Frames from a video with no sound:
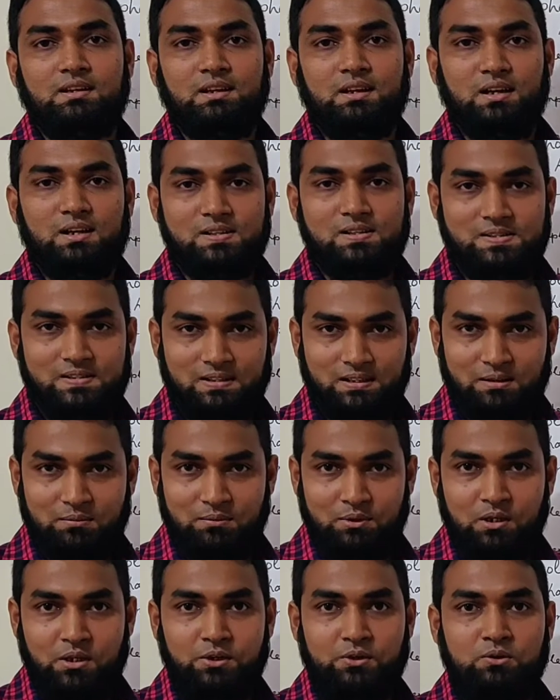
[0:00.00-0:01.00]

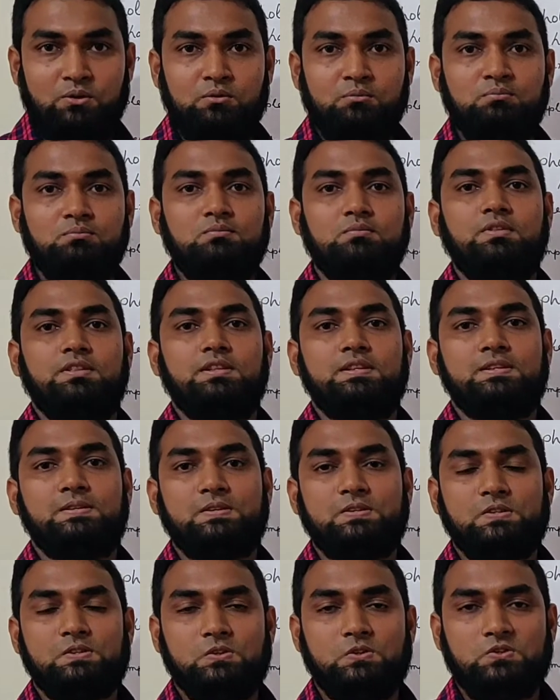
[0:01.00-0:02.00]
Assalamualaikum. This
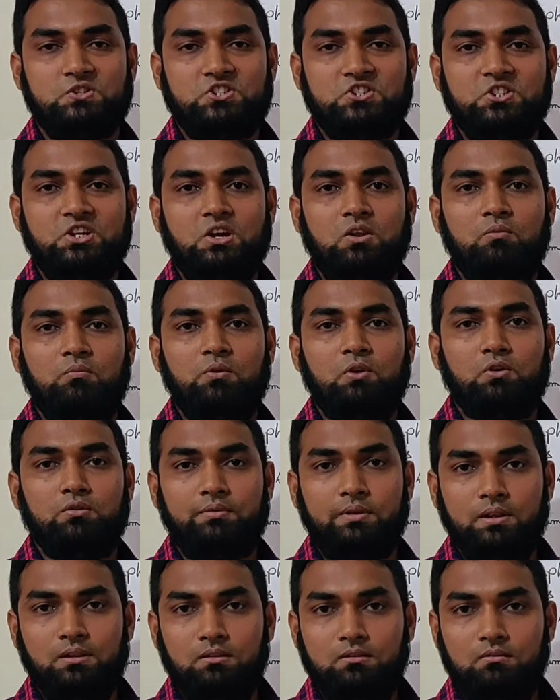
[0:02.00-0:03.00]
is Khurshid Abdul
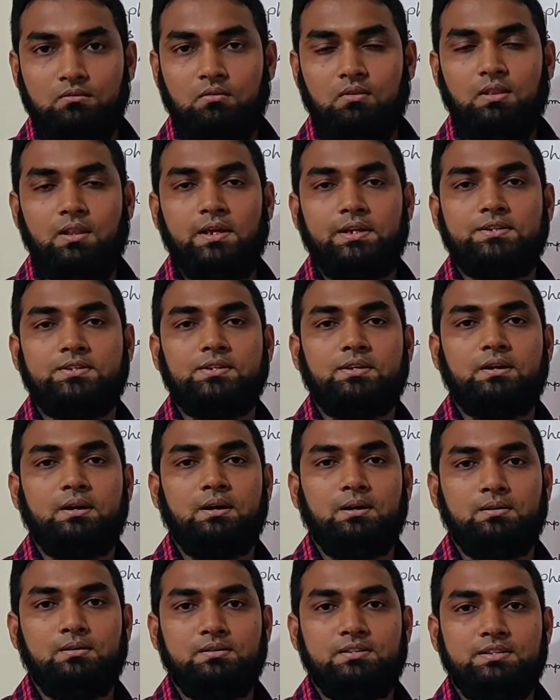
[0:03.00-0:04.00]
Nabil,
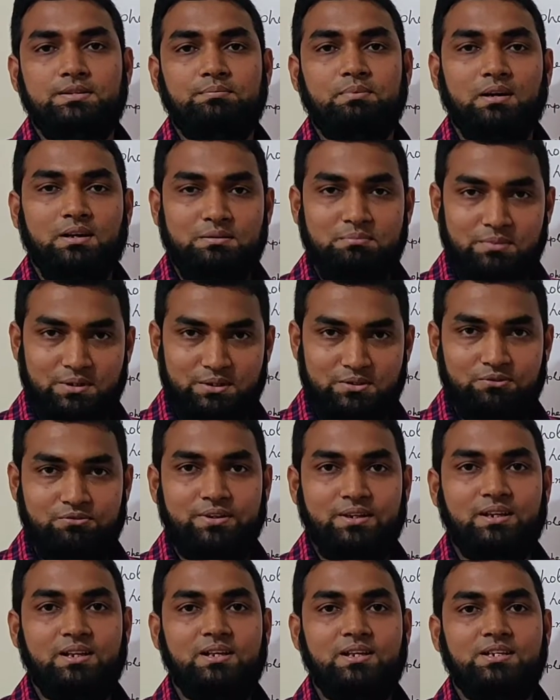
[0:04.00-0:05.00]
lecturer, Department of
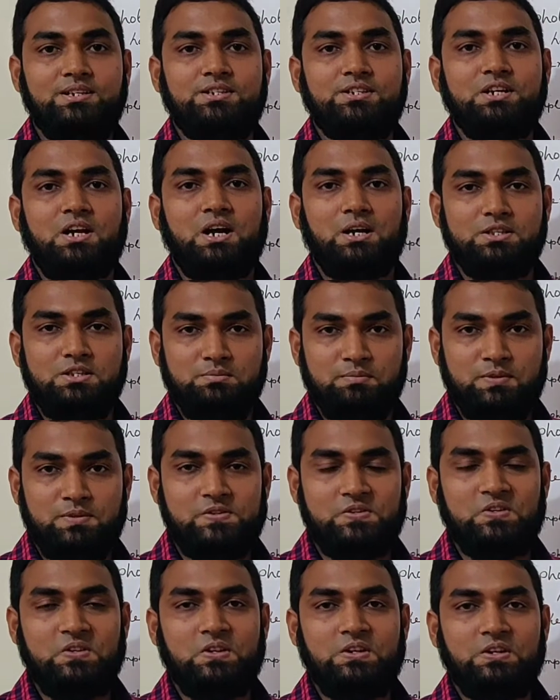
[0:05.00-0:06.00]
English, Haji
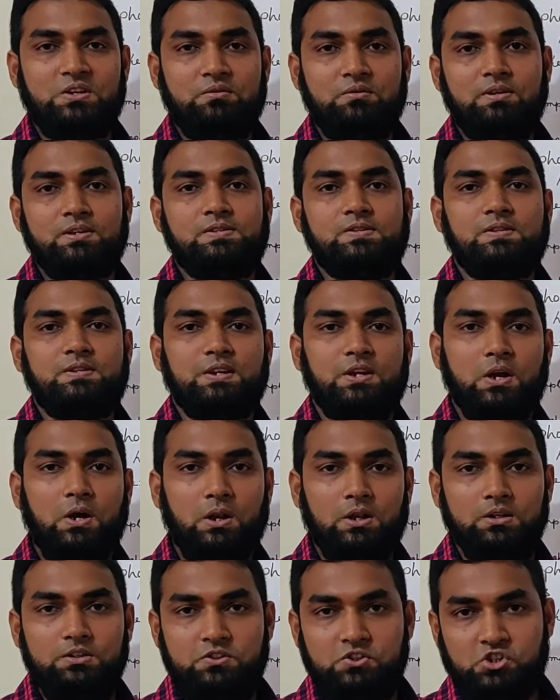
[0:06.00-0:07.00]
Misr University
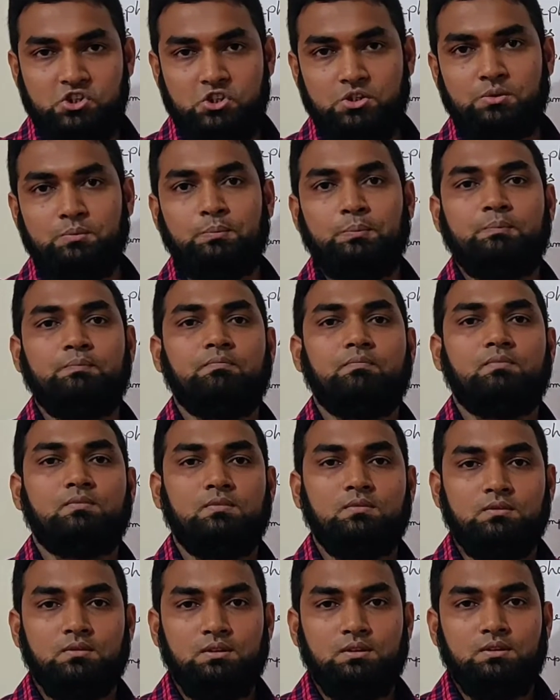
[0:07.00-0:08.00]
College.
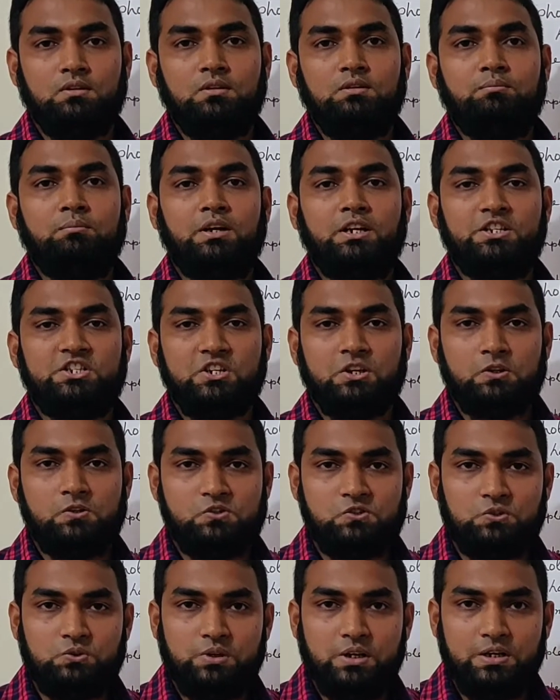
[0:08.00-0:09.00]
My dear
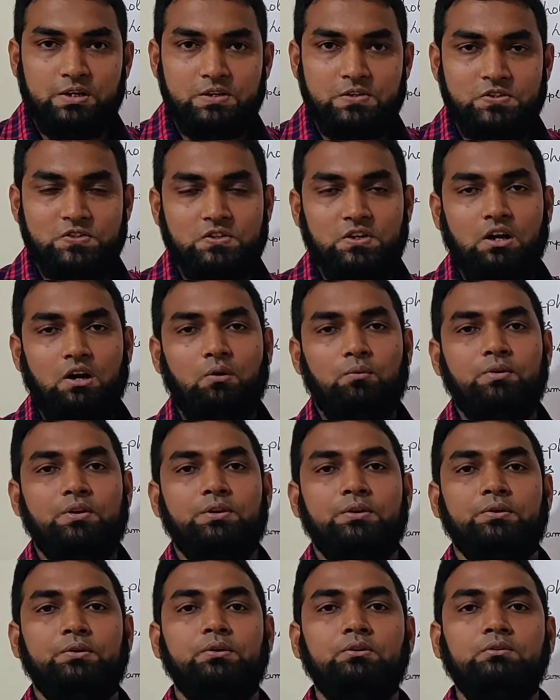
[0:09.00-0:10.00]
students, how are
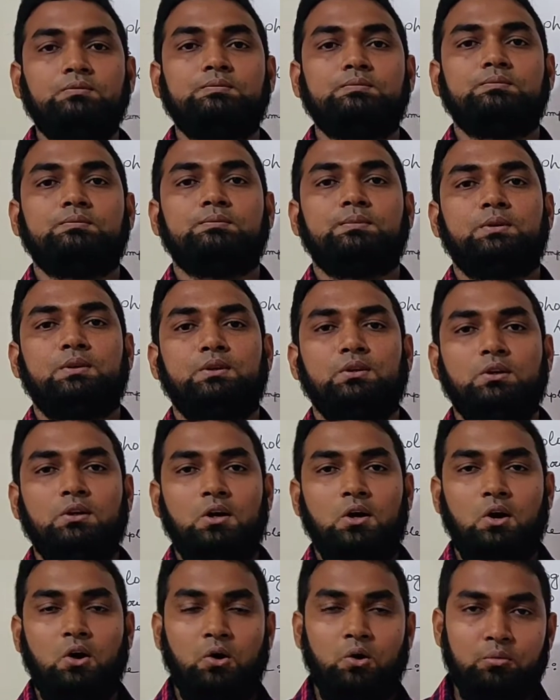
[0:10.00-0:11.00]
you?
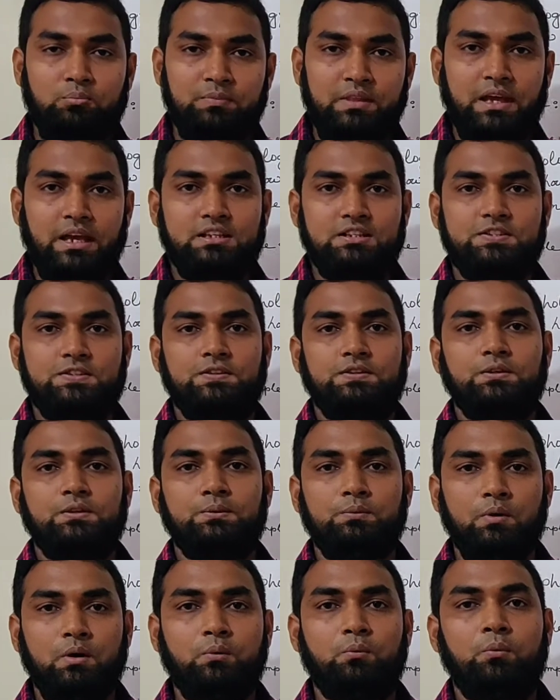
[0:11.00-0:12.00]
Hope that
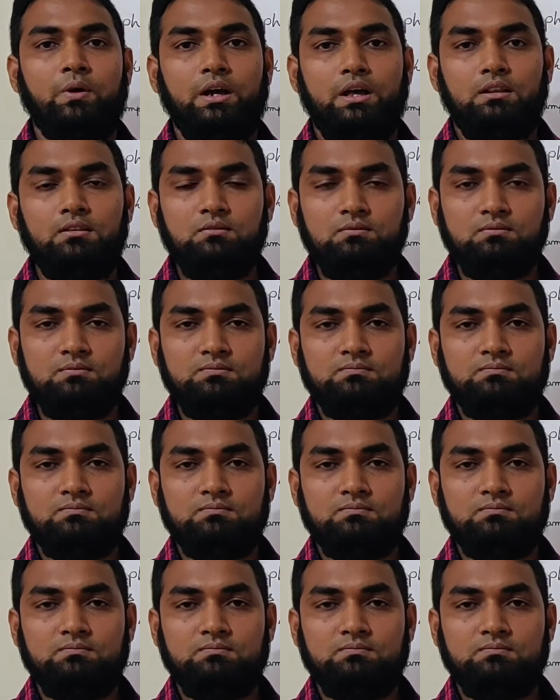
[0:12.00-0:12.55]
you are well.